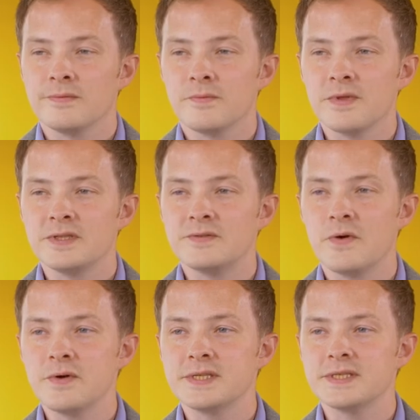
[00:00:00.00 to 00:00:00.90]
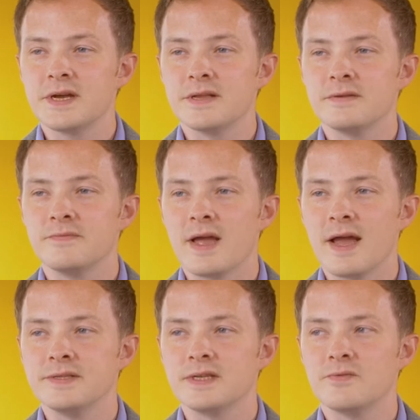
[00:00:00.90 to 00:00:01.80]
With its focus on
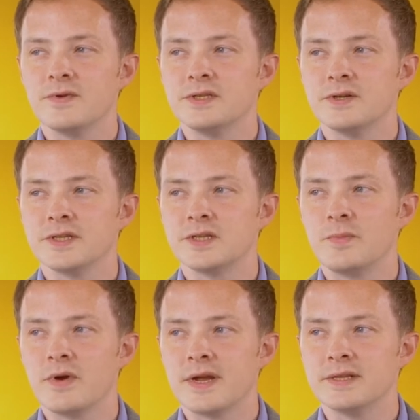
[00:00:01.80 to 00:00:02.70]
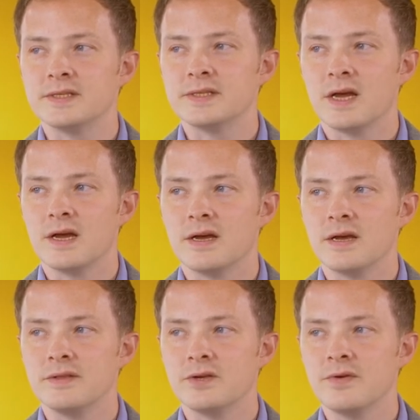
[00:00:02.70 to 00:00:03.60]
hands-on research experience,
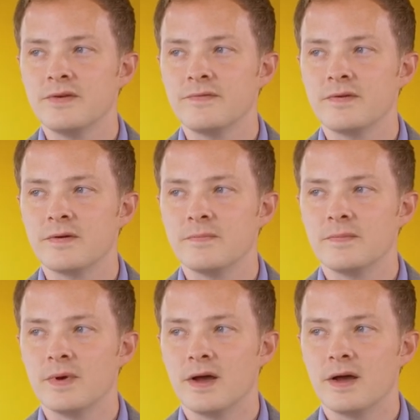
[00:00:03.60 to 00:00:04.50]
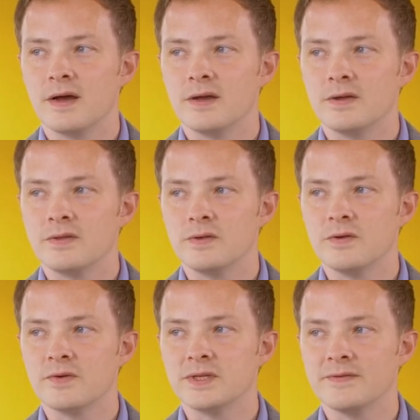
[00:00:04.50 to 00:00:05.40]
a degree from the
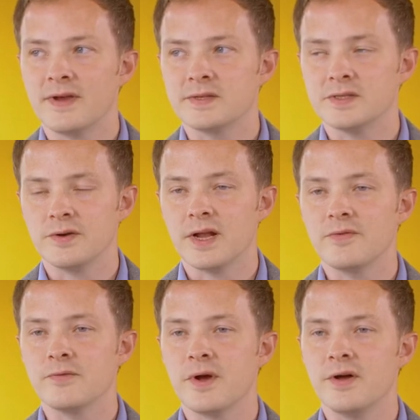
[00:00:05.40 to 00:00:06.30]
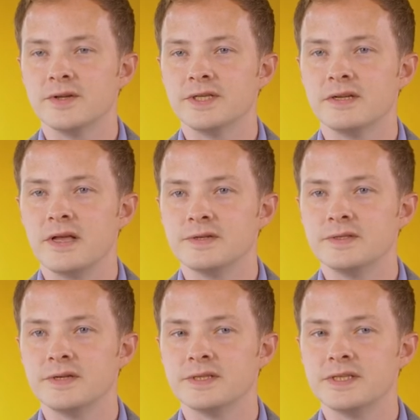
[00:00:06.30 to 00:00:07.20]
University of Exeter in anthropology allows
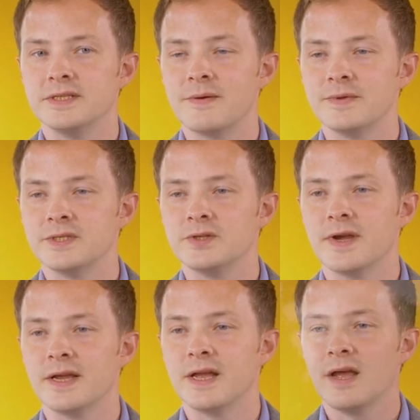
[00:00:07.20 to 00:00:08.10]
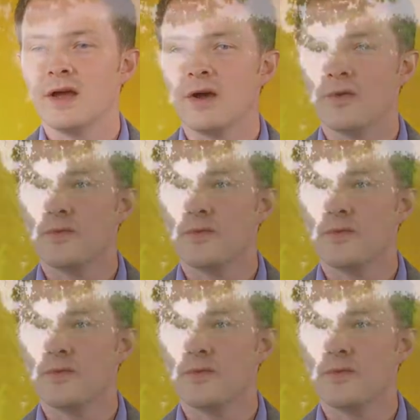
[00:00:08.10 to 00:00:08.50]
students to demonstrate a